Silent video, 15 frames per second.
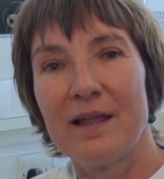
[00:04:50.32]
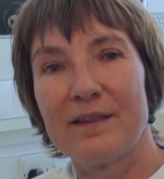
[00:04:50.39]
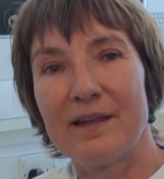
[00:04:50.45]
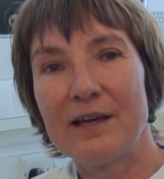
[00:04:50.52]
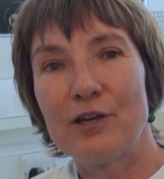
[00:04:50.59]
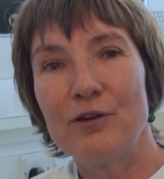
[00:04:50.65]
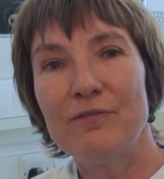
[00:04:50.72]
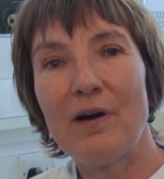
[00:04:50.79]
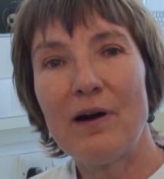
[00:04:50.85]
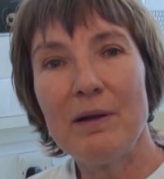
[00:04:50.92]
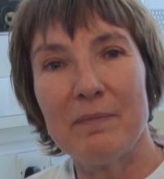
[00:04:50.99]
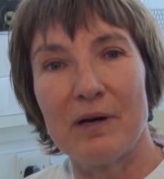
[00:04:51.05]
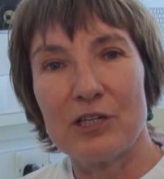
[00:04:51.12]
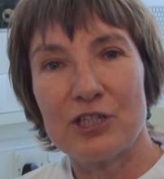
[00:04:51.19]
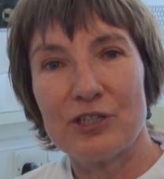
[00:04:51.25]
Thank you very
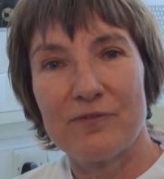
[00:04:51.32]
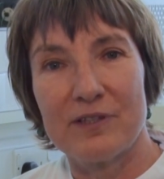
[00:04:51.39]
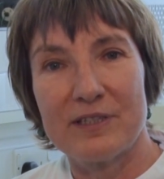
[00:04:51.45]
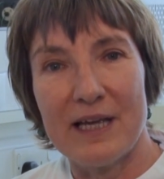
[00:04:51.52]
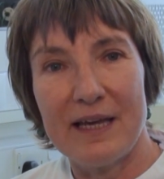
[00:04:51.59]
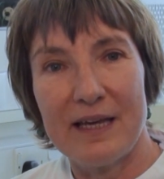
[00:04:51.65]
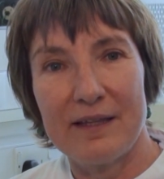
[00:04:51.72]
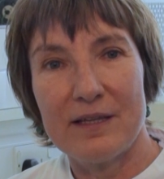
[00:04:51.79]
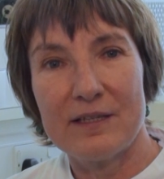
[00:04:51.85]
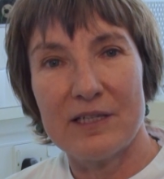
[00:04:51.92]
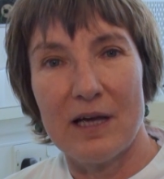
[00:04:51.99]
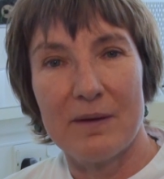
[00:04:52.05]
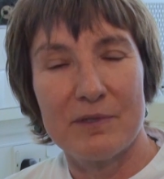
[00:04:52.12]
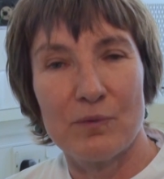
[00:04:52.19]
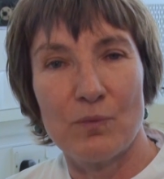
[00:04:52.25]
much for taking the
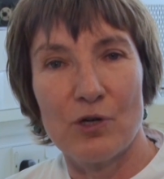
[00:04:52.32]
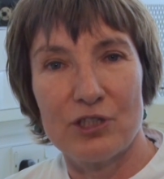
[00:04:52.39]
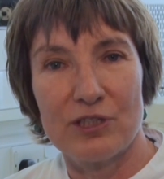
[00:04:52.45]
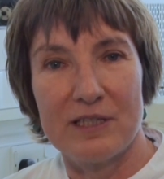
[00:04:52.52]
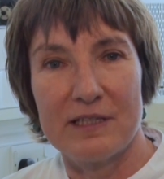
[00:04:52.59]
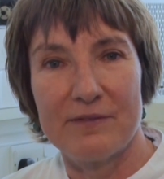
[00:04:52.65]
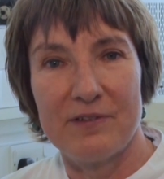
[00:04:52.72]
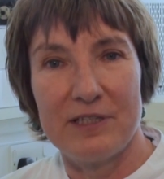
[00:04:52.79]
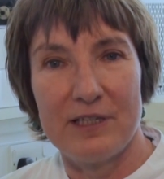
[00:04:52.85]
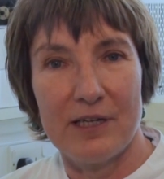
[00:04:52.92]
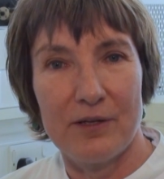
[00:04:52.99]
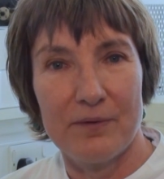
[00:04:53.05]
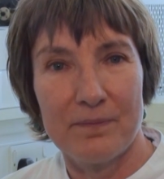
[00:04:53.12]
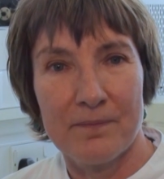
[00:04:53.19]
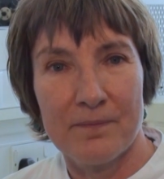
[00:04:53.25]
time to watch this
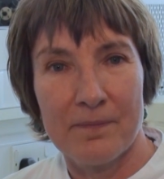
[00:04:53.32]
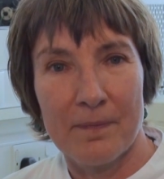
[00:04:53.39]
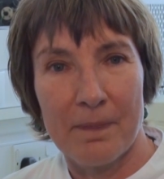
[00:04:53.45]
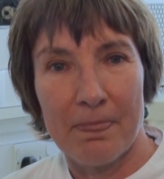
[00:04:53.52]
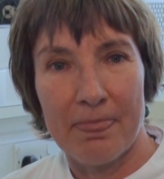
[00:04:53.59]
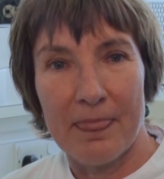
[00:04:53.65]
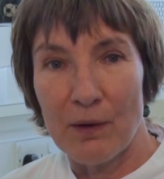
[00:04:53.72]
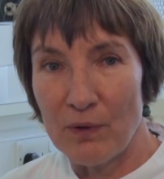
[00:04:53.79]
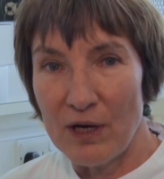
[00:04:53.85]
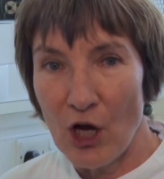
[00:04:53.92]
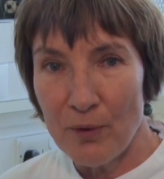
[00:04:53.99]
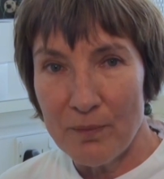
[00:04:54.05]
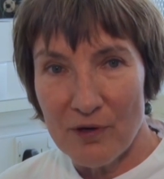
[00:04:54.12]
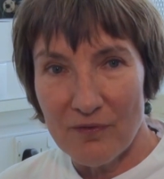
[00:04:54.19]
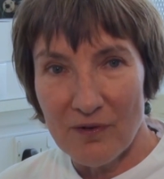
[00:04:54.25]
video. We
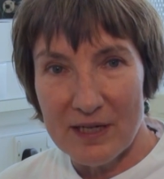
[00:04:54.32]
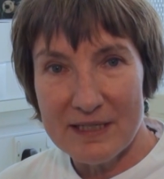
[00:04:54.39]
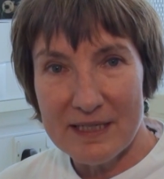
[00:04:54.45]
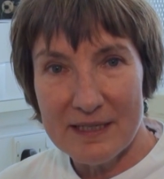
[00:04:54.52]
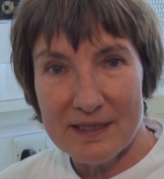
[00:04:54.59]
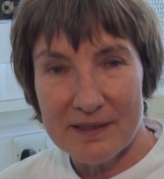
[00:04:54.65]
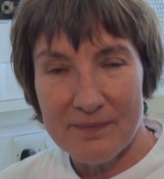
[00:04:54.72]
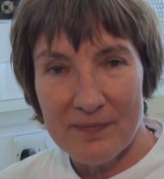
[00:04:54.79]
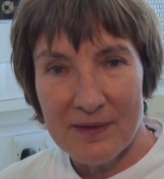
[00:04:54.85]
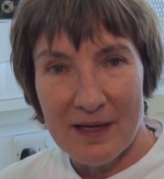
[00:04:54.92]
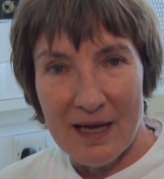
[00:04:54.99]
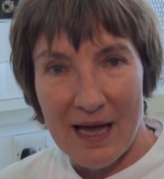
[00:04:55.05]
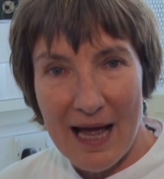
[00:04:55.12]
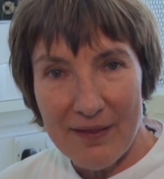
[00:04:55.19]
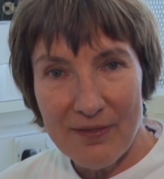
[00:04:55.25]
hope you find it
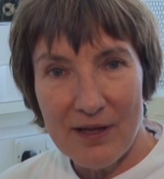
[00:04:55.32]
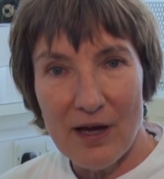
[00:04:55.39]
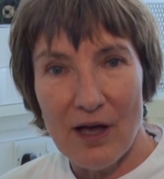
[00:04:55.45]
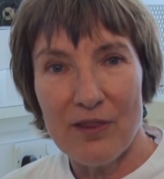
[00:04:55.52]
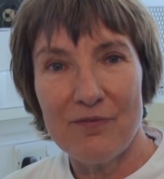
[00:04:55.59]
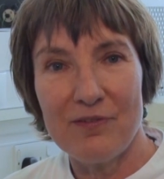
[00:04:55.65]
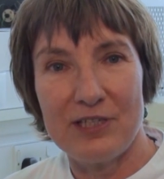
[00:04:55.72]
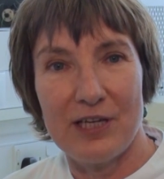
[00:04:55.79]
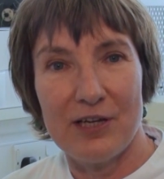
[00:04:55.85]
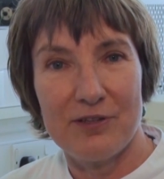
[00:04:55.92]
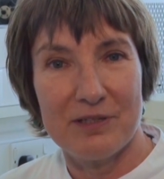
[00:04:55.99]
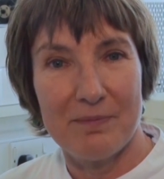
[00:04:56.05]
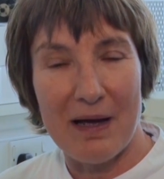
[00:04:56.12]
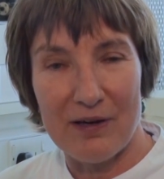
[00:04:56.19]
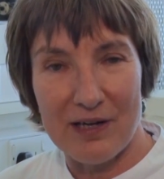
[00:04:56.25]
and the other videos
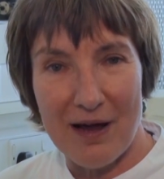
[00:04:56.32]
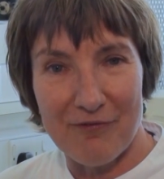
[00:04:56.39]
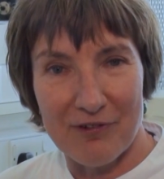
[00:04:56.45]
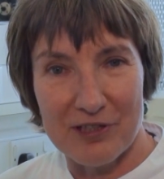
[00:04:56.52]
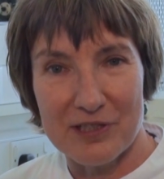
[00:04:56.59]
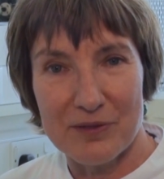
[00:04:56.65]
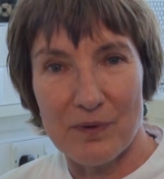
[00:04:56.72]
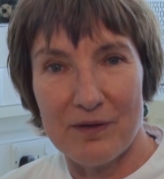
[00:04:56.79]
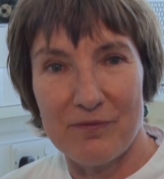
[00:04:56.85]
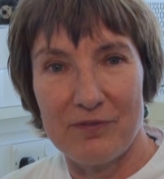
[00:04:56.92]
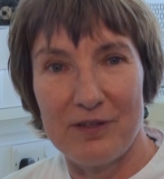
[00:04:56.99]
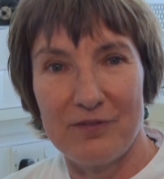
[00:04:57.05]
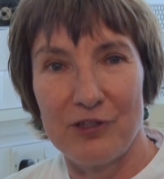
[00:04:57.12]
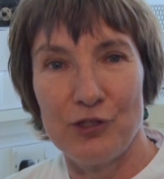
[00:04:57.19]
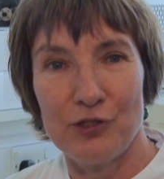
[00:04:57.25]
about African swine
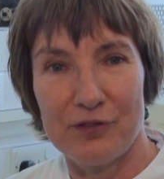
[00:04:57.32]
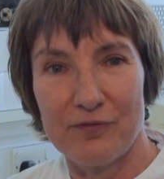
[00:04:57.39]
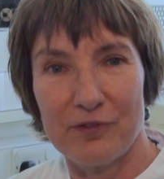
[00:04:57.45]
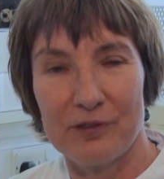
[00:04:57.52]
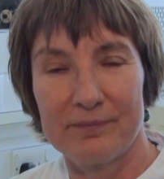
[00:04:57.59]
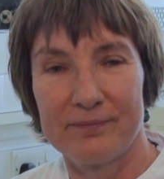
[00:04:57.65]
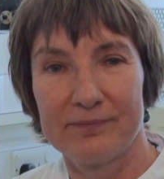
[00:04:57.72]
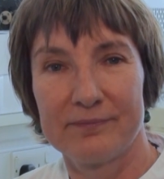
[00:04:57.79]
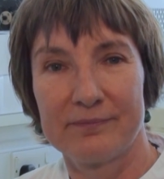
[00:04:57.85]
fever useful.